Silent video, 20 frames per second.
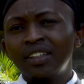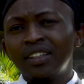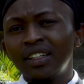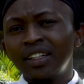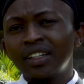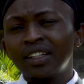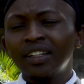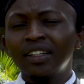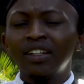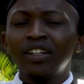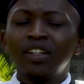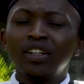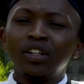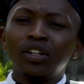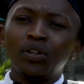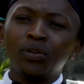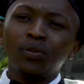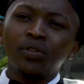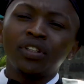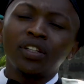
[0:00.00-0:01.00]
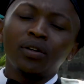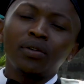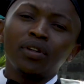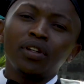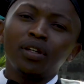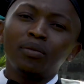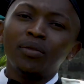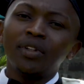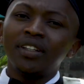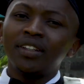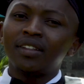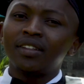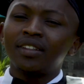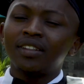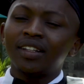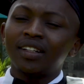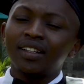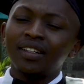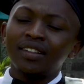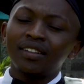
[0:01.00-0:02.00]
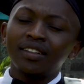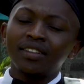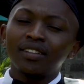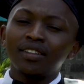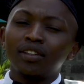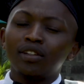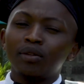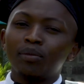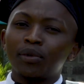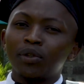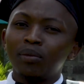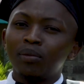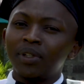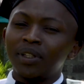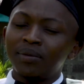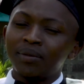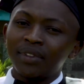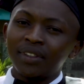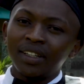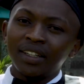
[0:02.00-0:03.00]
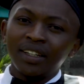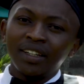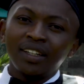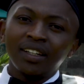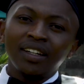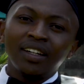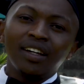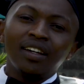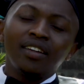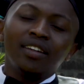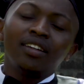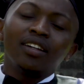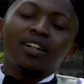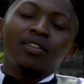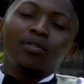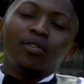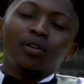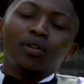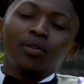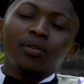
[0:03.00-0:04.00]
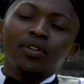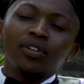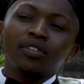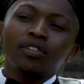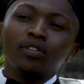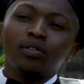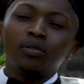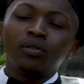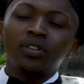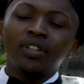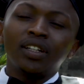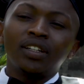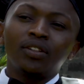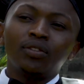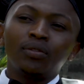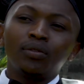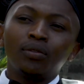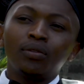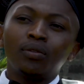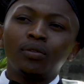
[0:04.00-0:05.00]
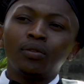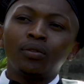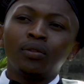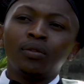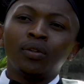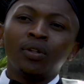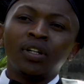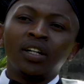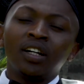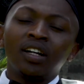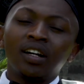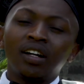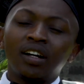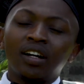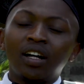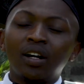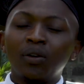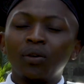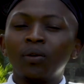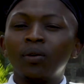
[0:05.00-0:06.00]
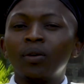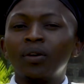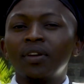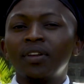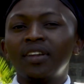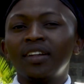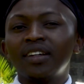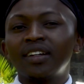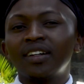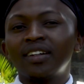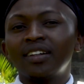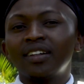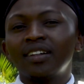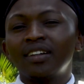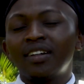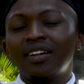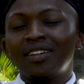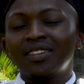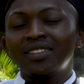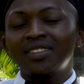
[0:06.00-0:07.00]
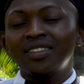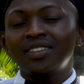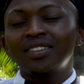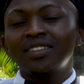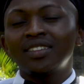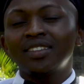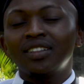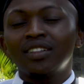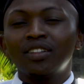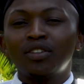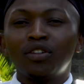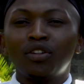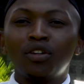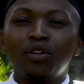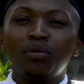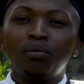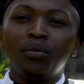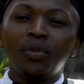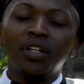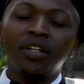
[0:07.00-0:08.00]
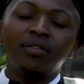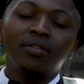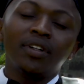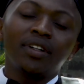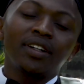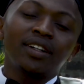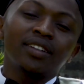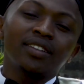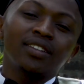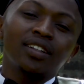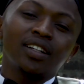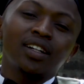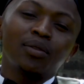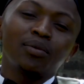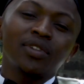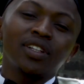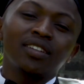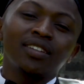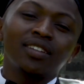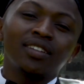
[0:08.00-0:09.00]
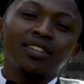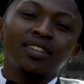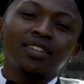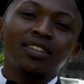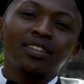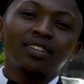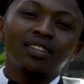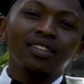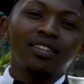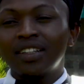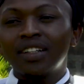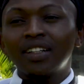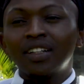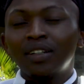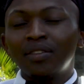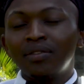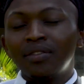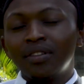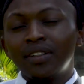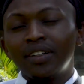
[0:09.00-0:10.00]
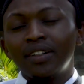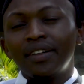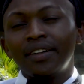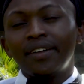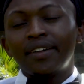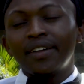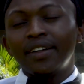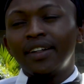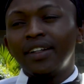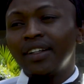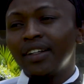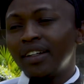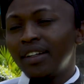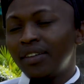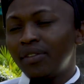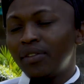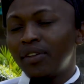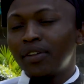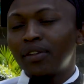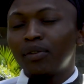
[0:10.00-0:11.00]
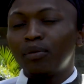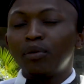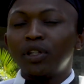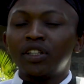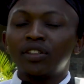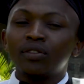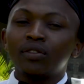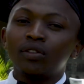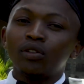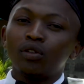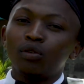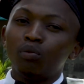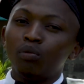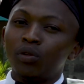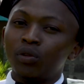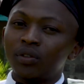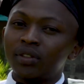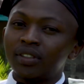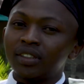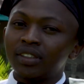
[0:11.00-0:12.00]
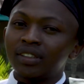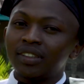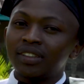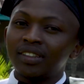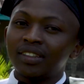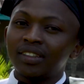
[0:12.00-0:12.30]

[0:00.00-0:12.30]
there to share with them the challenges and the problems, and they have always looked into how they can assist me in various circumstances. I love reading environmental law books.